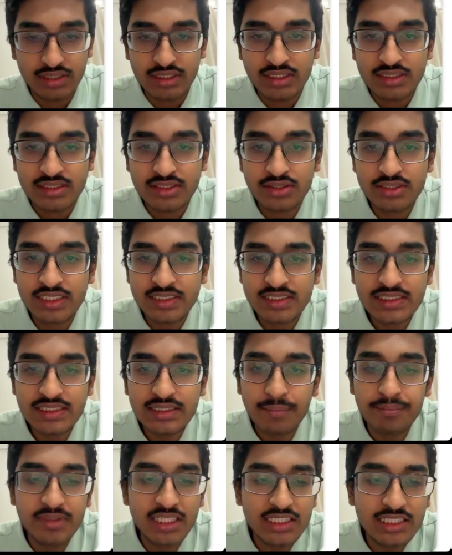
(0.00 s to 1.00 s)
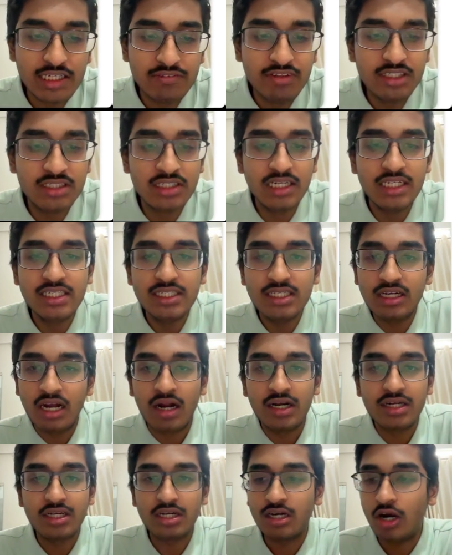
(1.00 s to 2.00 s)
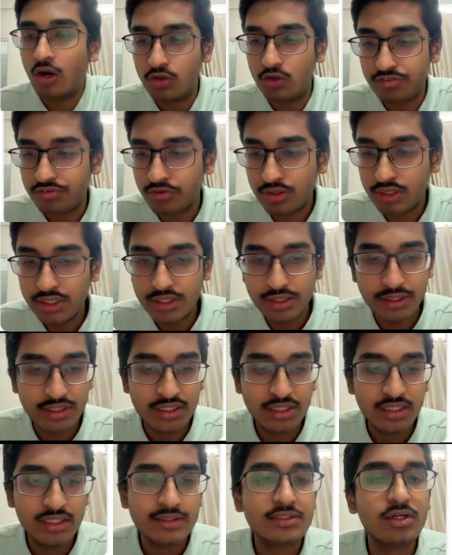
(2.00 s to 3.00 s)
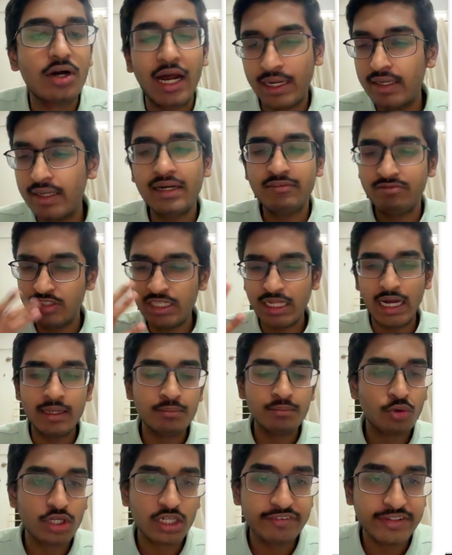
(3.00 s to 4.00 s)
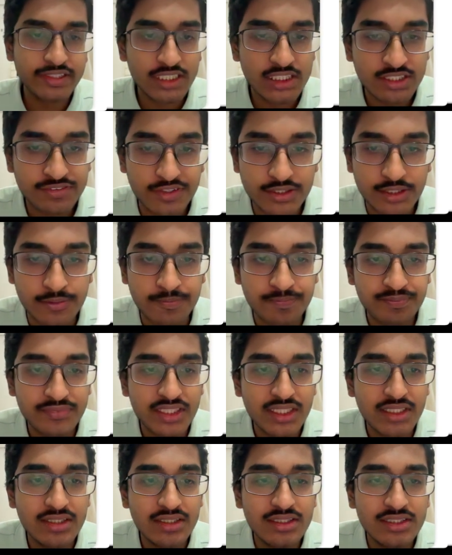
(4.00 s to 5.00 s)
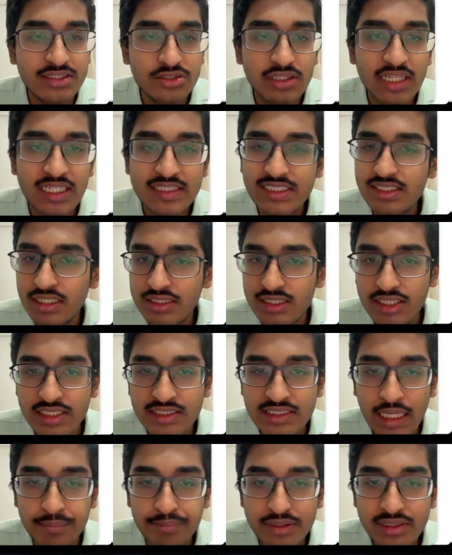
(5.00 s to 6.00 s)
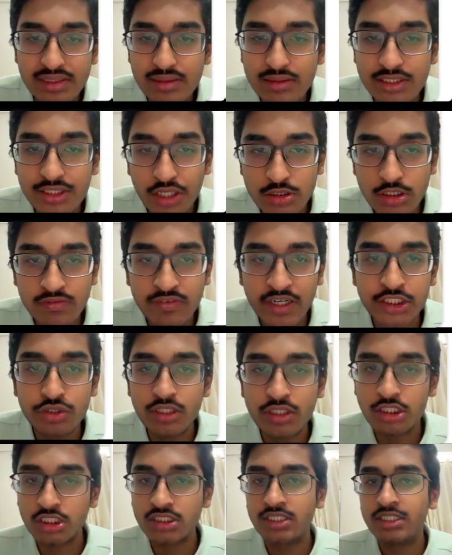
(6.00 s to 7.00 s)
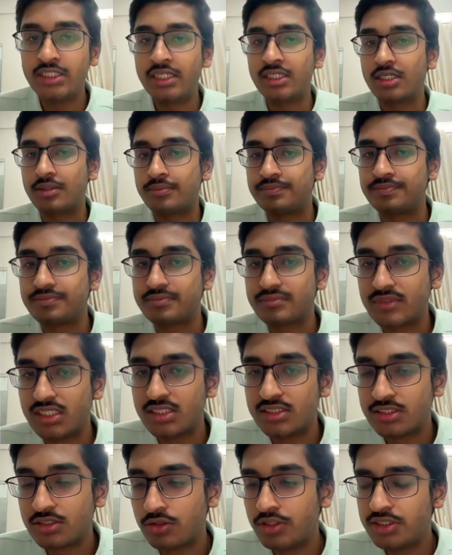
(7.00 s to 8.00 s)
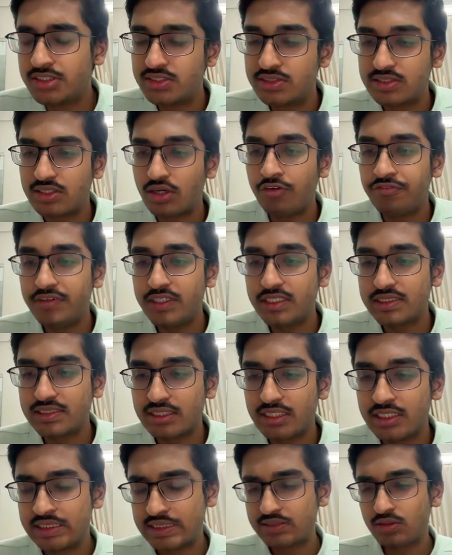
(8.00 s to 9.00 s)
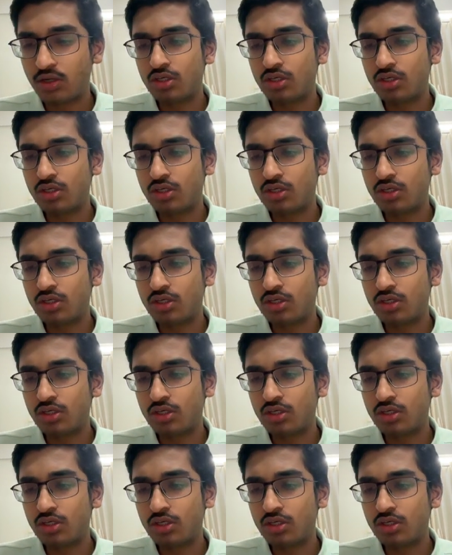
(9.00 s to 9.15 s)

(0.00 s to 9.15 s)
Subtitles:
So this is something that we really can't account for. So I'll motivate this further. So let's see another example: years of education and income. So it's obvious, it's sort